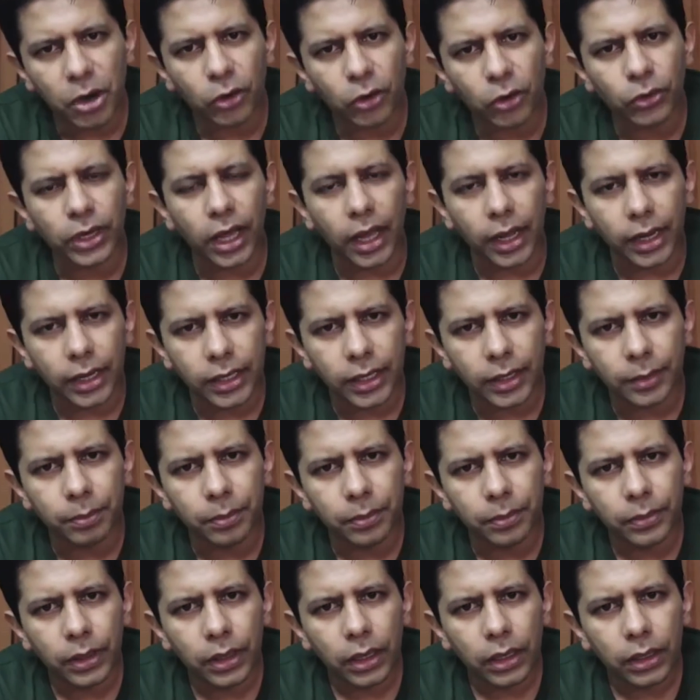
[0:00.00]
about Arnab
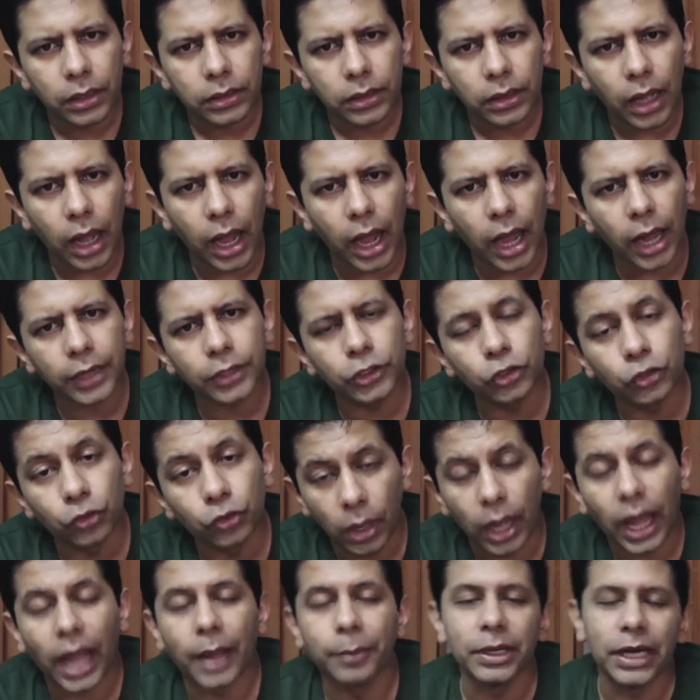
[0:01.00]
are,
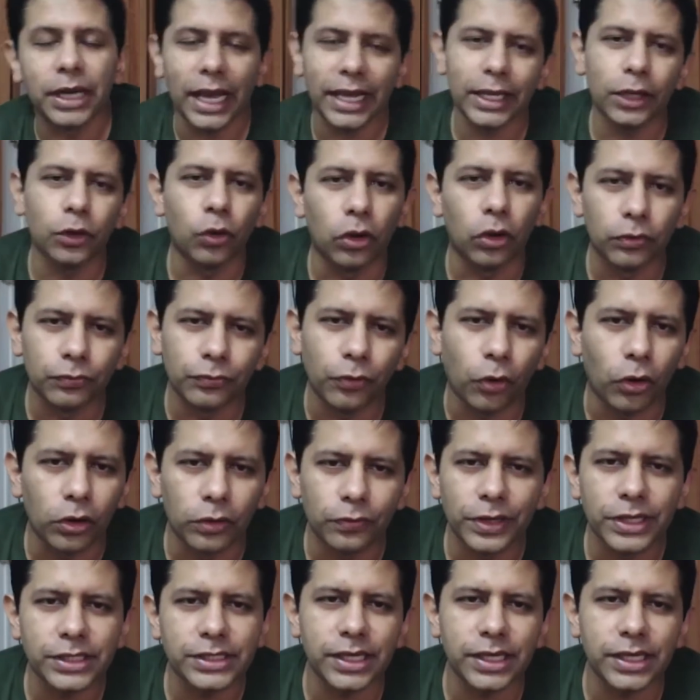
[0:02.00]
I mean, I can
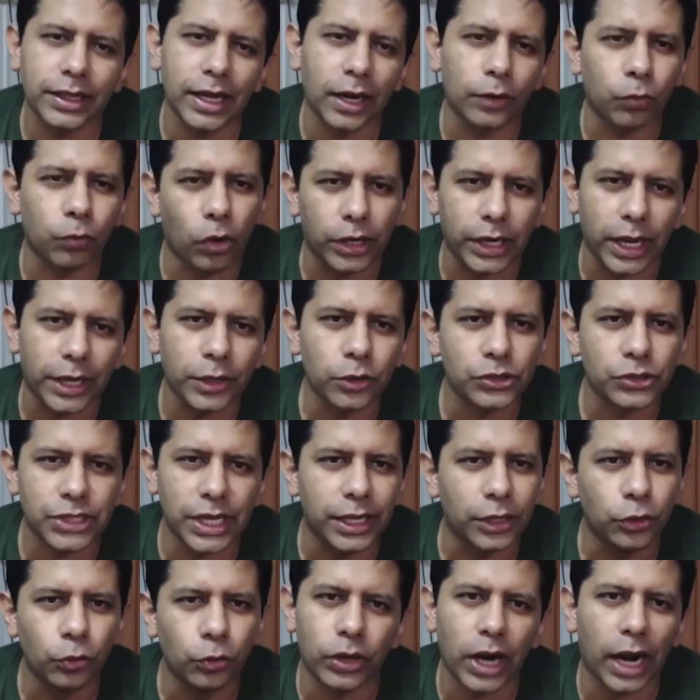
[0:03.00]
always say that, what are you
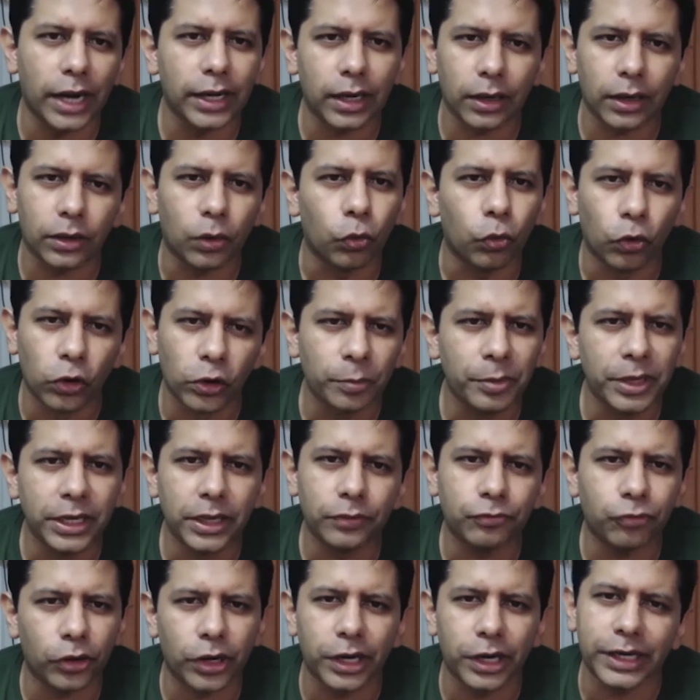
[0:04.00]
saying? You can't hold
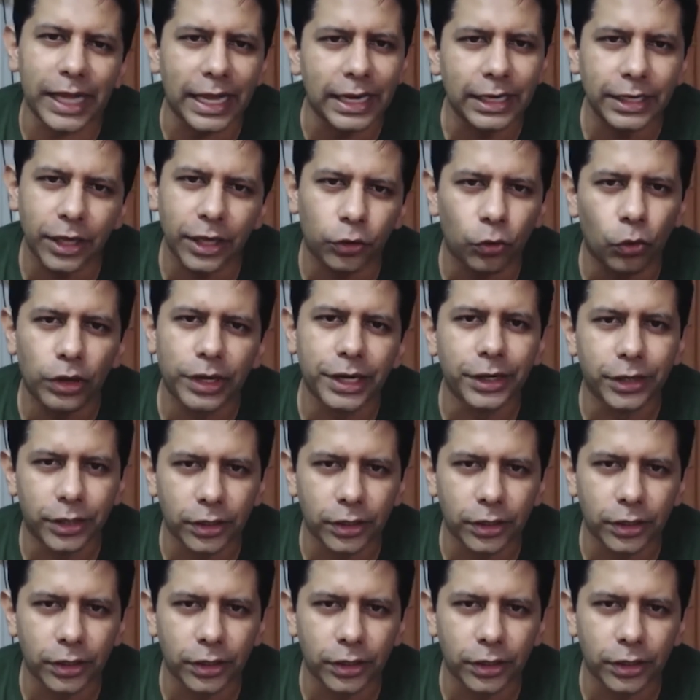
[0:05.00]
me for a 10-year-old